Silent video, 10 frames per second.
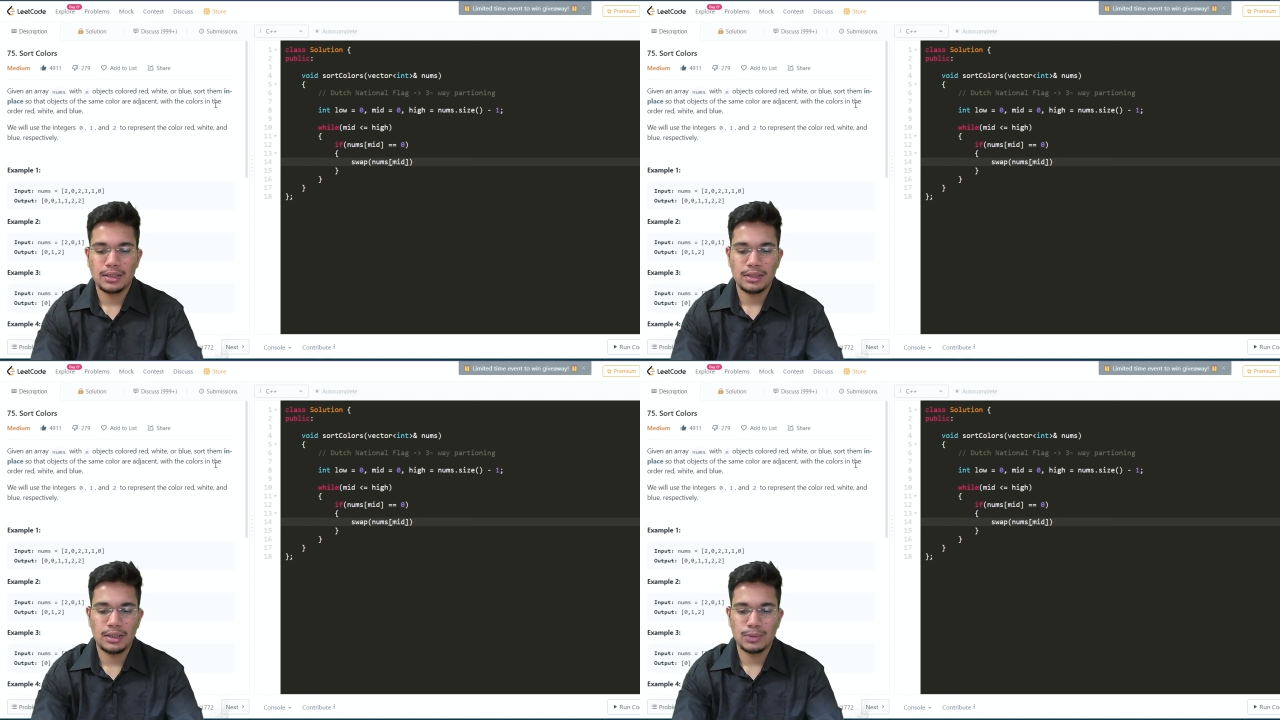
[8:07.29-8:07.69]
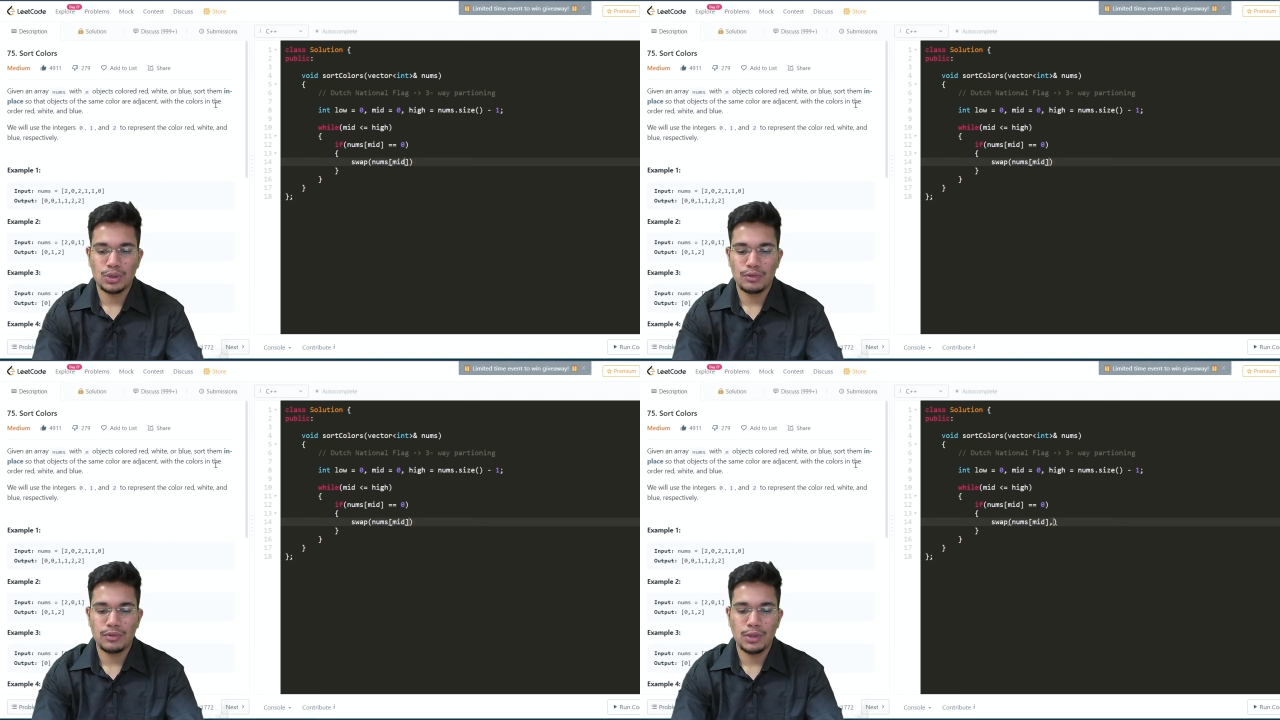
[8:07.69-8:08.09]
nums
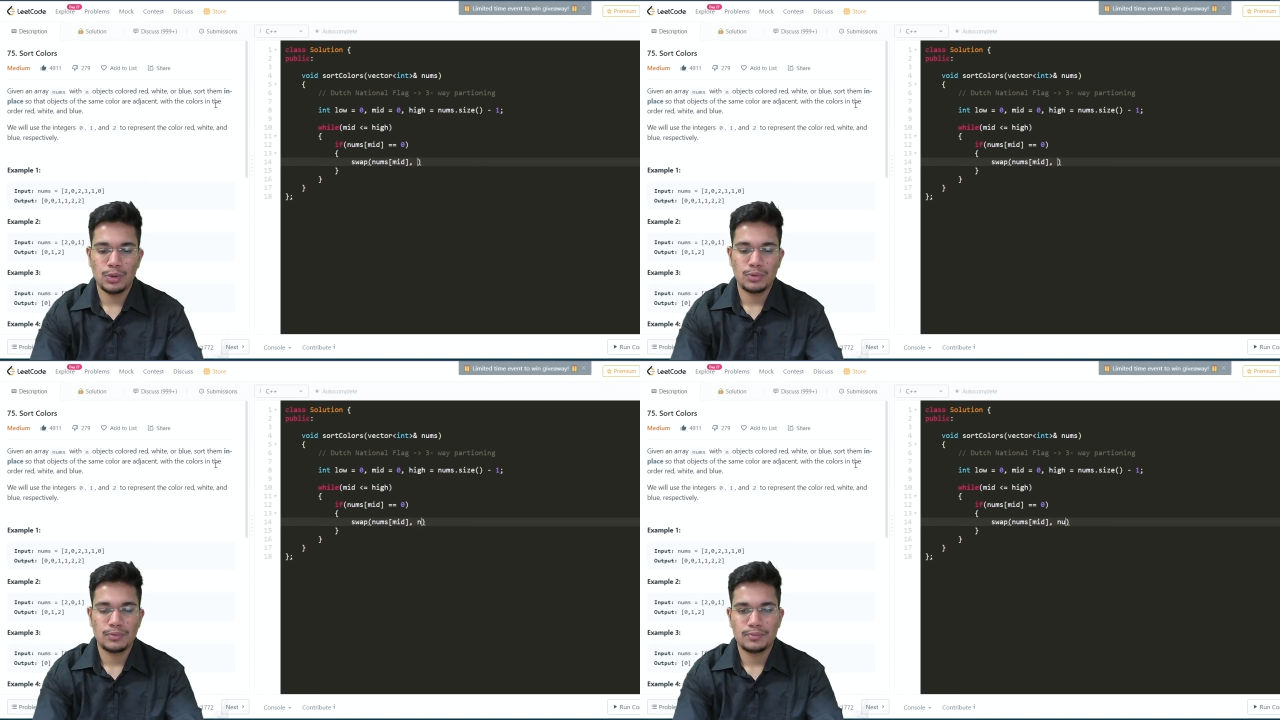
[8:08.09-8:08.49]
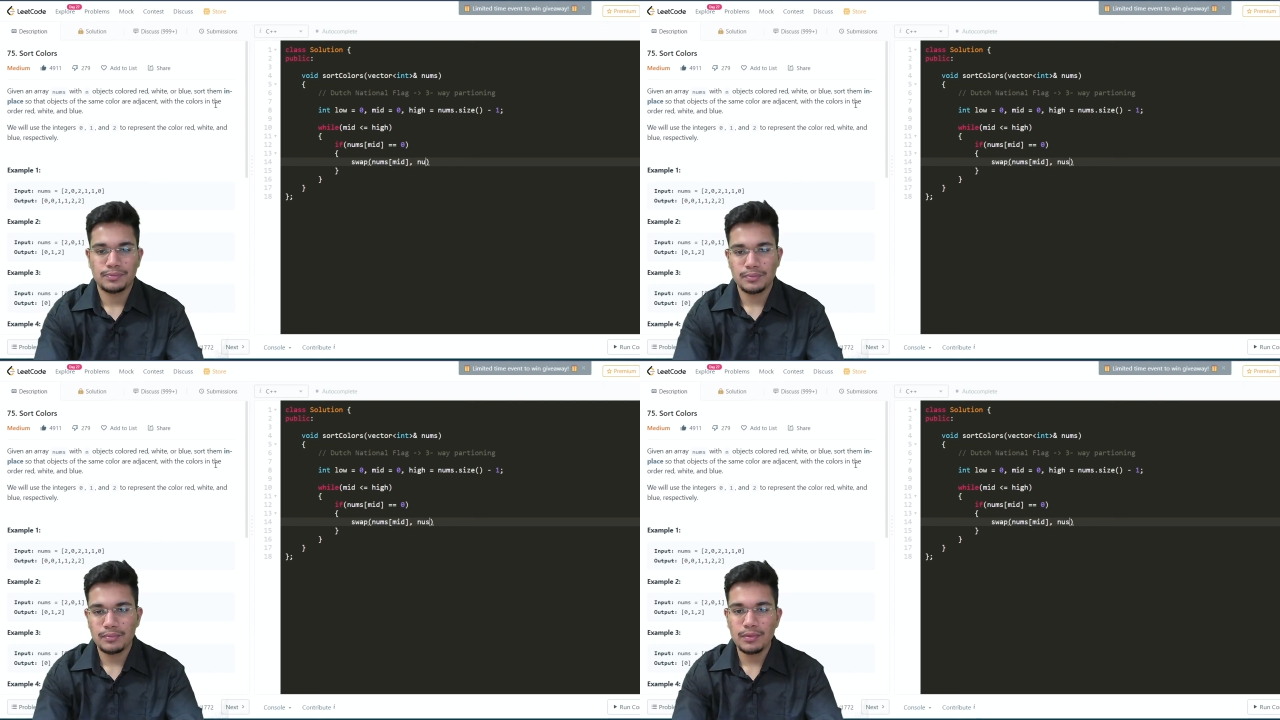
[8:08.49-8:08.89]
of low.
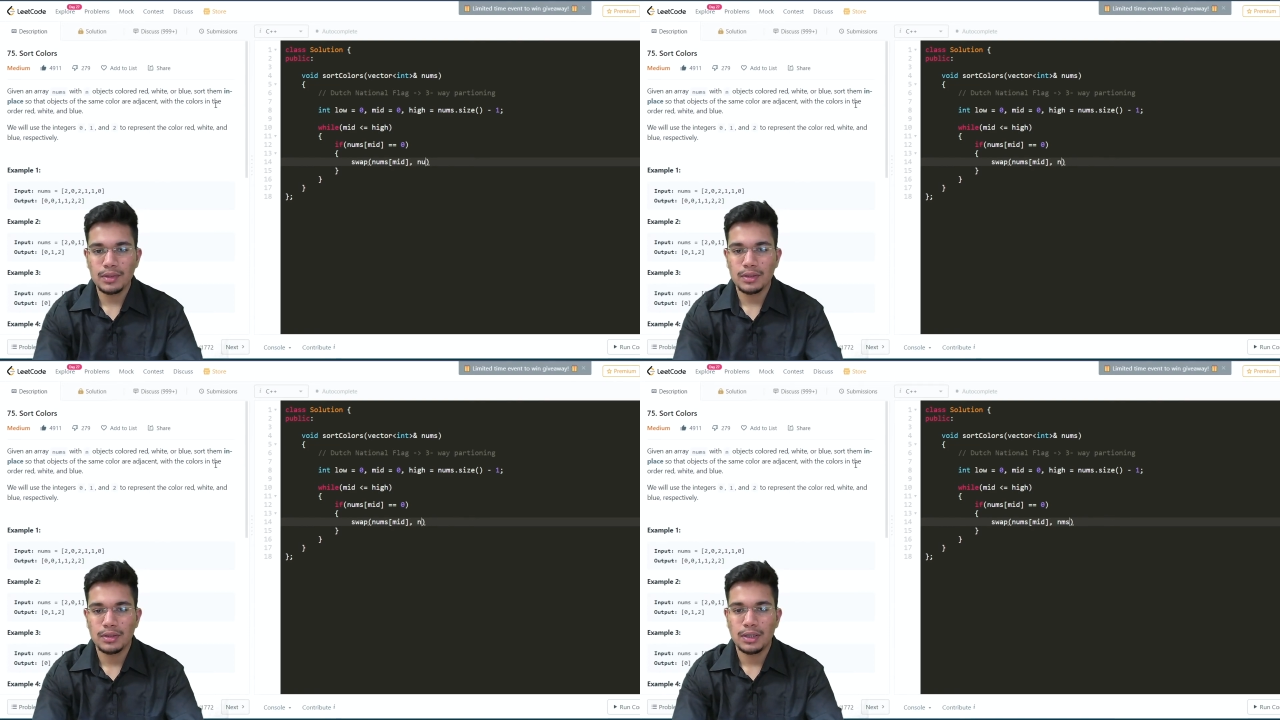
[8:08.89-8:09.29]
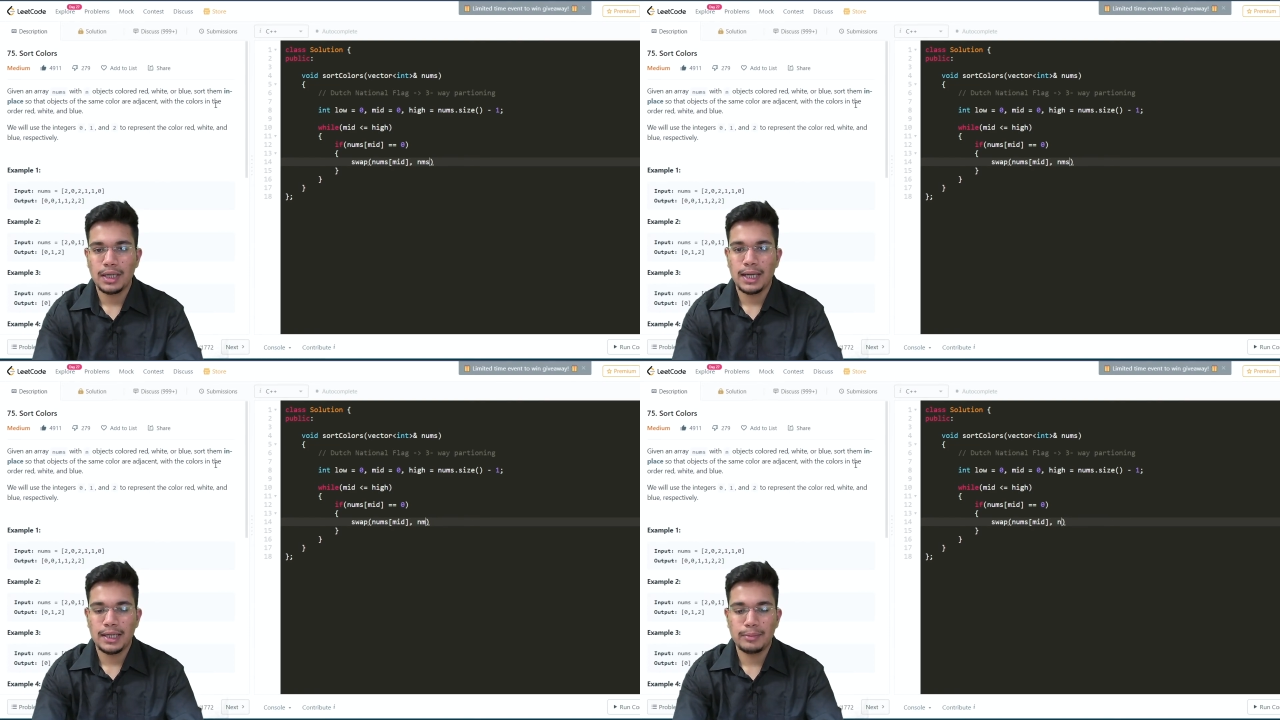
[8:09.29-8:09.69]

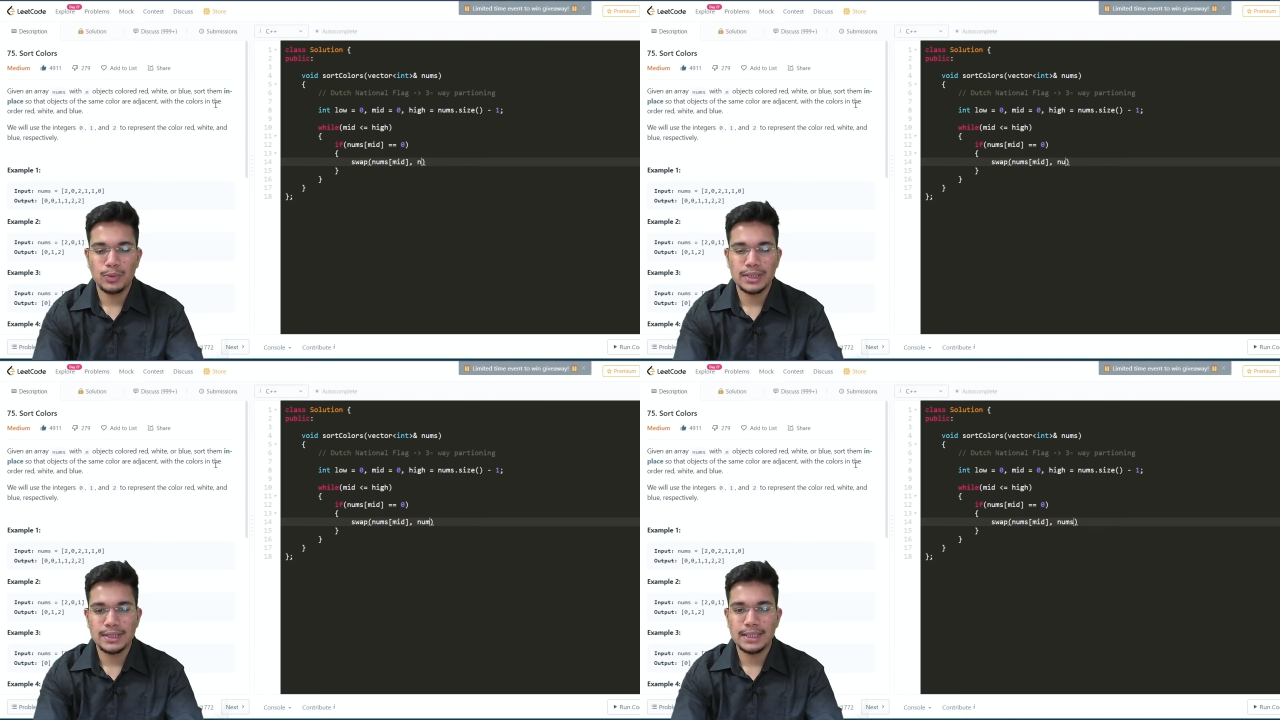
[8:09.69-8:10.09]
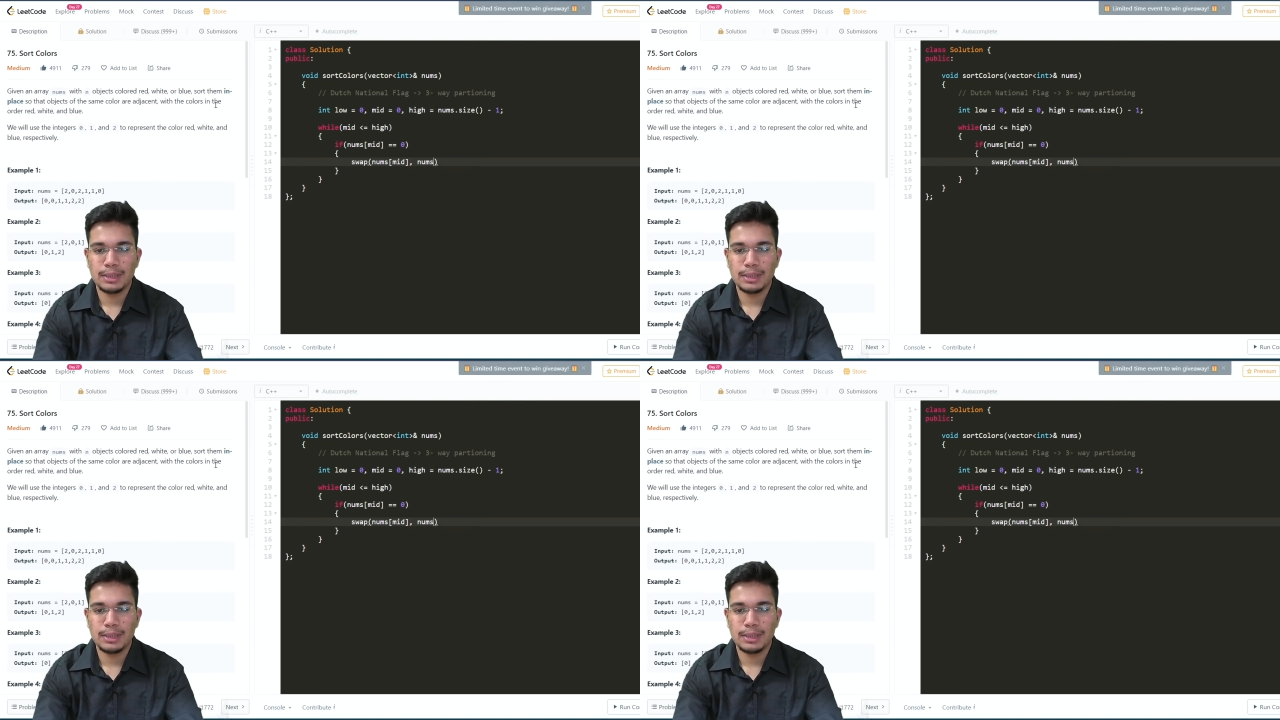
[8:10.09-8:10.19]
And I'm using the C++